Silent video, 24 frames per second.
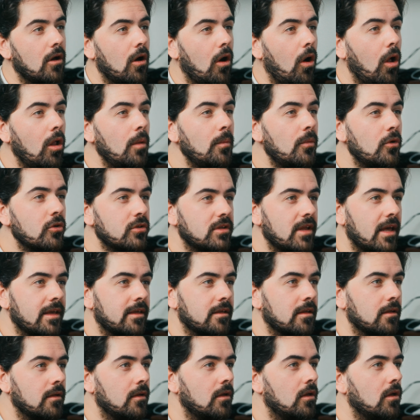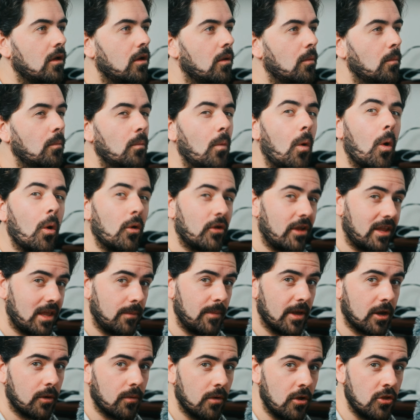almost like more
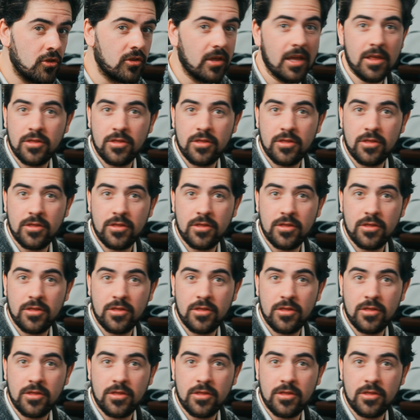dynamic range.